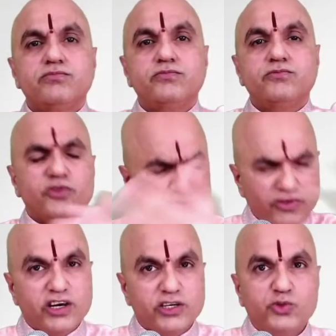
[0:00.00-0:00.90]
for
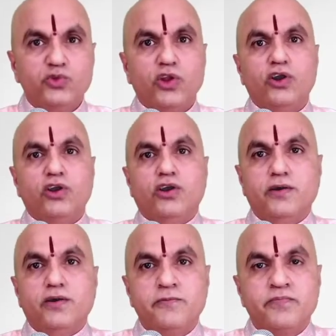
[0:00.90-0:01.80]
far too long,
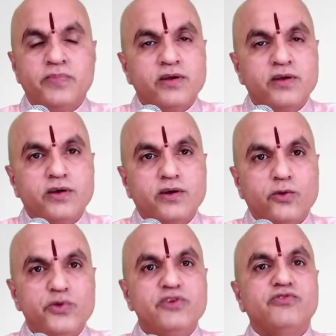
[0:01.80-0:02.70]

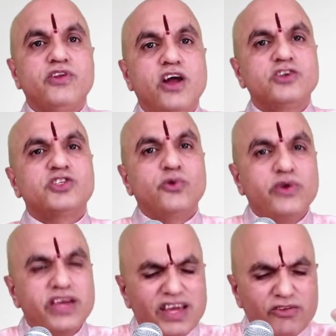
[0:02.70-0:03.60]
we've locked
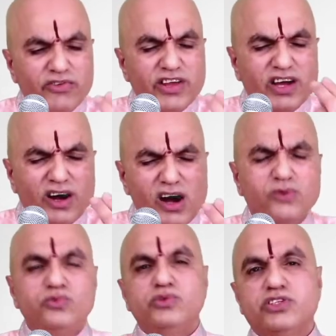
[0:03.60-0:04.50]
away every
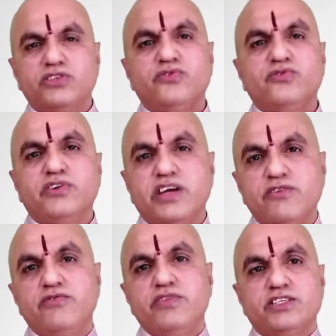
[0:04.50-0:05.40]
ounce of
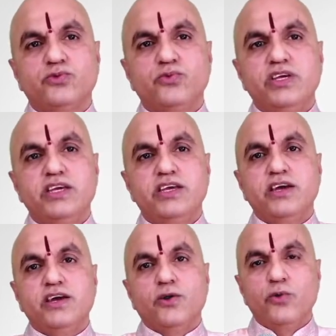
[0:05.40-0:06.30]
forgiveness we,
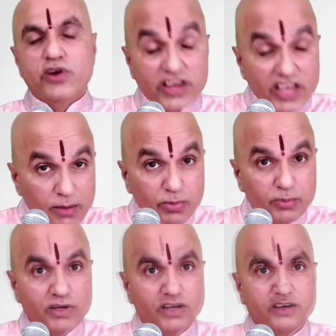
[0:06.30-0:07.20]
we're
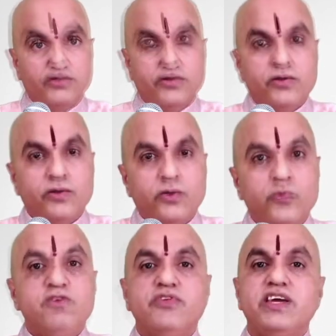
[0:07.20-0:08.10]
capable of.
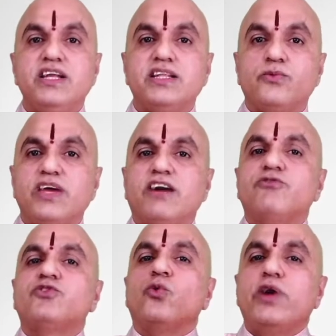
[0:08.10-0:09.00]
We feel that we
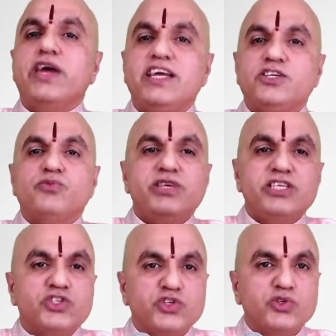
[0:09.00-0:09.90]
have to wait to
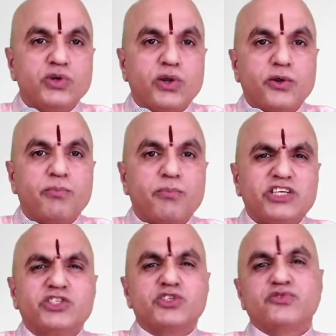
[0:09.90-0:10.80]
bestow our
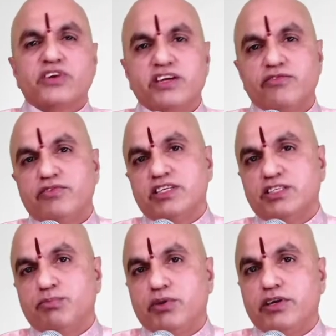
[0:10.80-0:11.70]
precious forgiveness
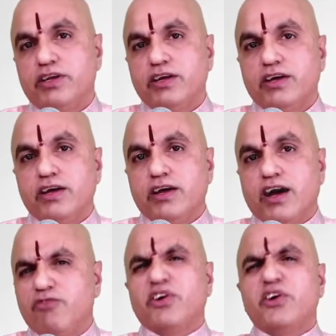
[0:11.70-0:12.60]
upon
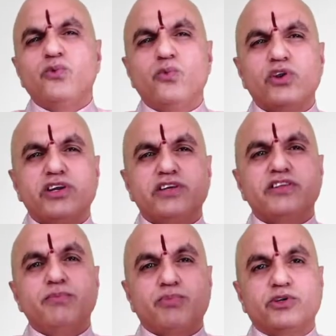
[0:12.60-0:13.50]
a very
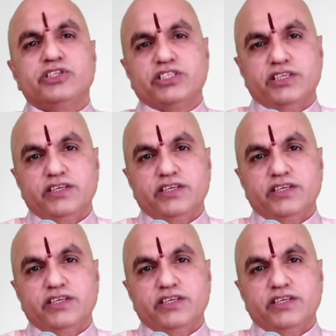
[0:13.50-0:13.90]
worthy person.